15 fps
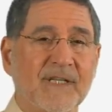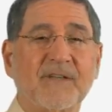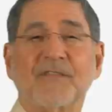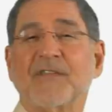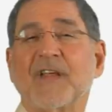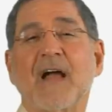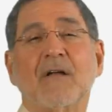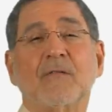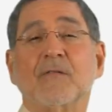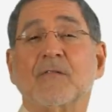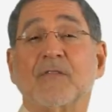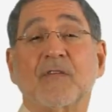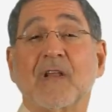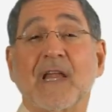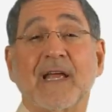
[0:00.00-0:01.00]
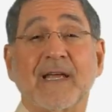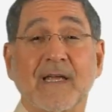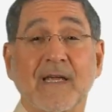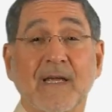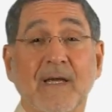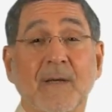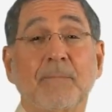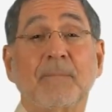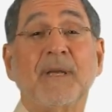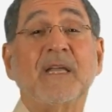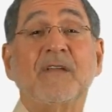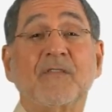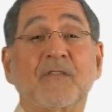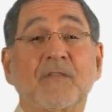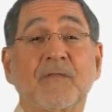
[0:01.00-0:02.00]
It sounds like
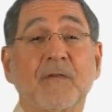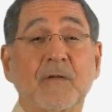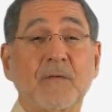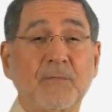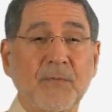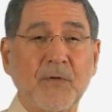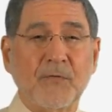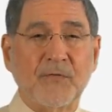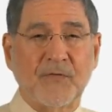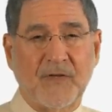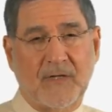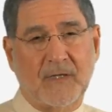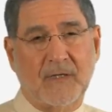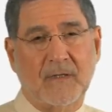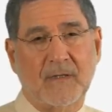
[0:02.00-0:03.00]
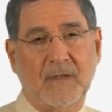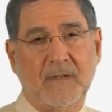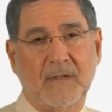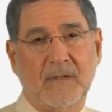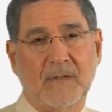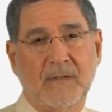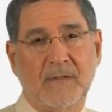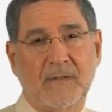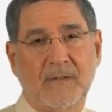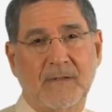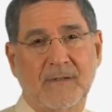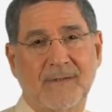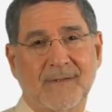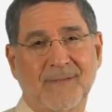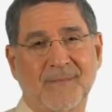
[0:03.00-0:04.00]
peaceful music,
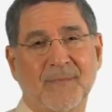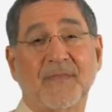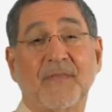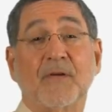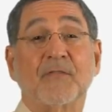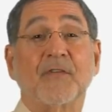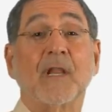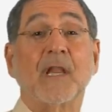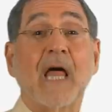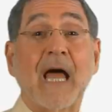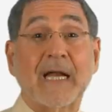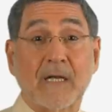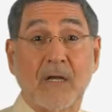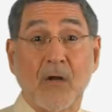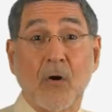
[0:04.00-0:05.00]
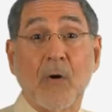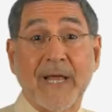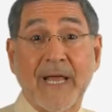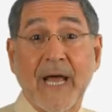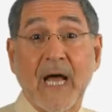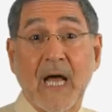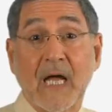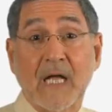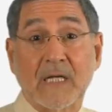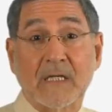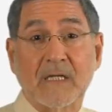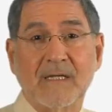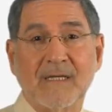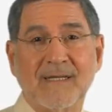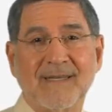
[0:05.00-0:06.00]
but there's a lot going
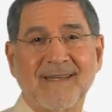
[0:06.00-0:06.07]
on